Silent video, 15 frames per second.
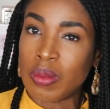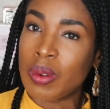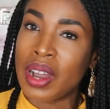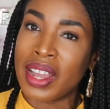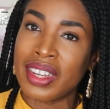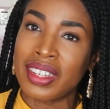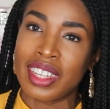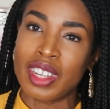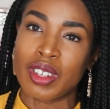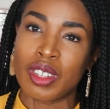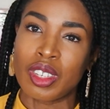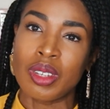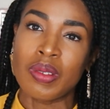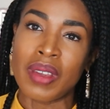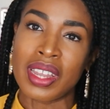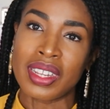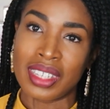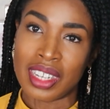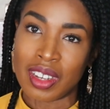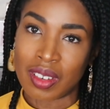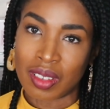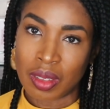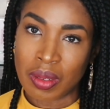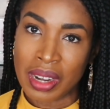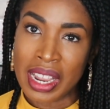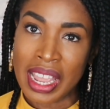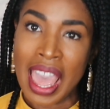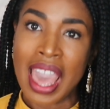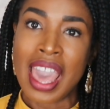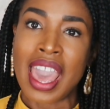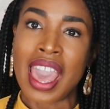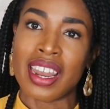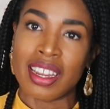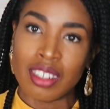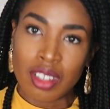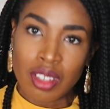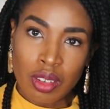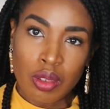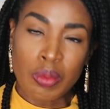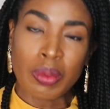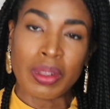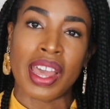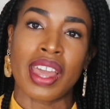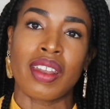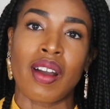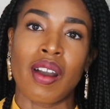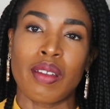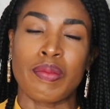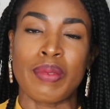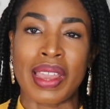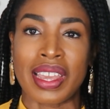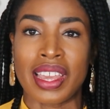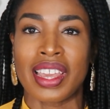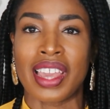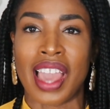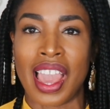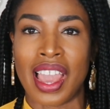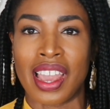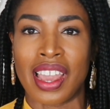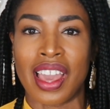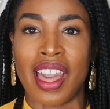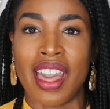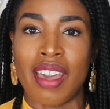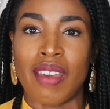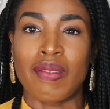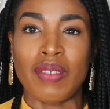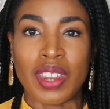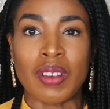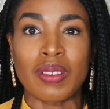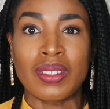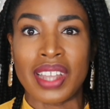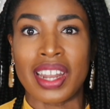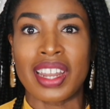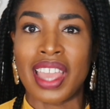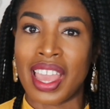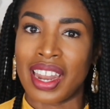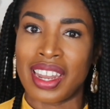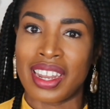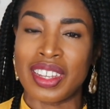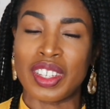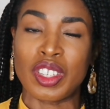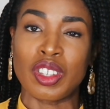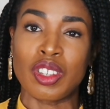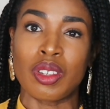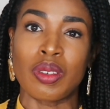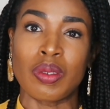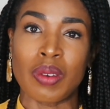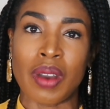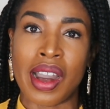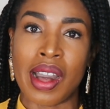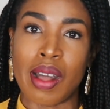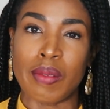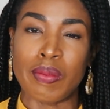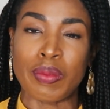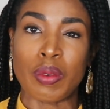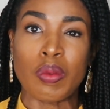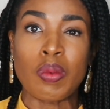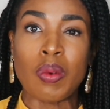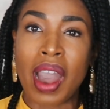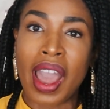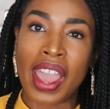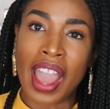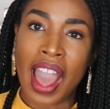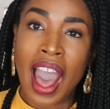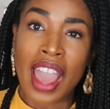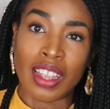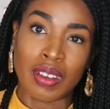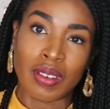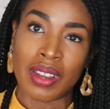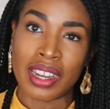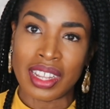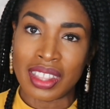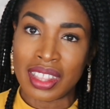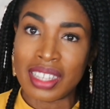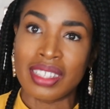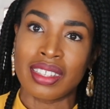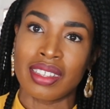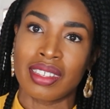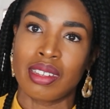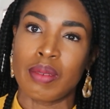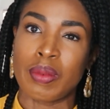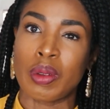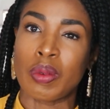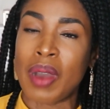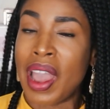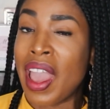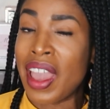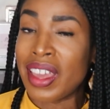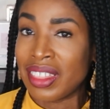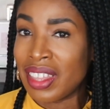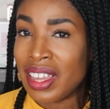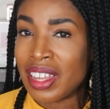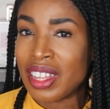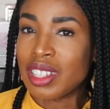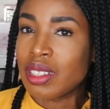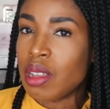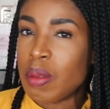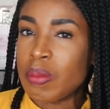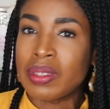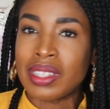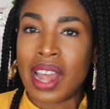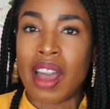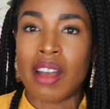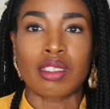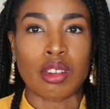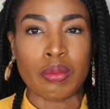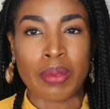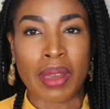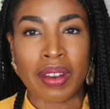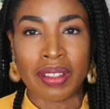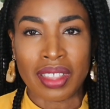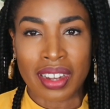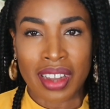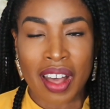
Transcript: 1, tier 2, and tier 3, and I do plan on making a video dedicated to why I created this system and why I think some styles are better than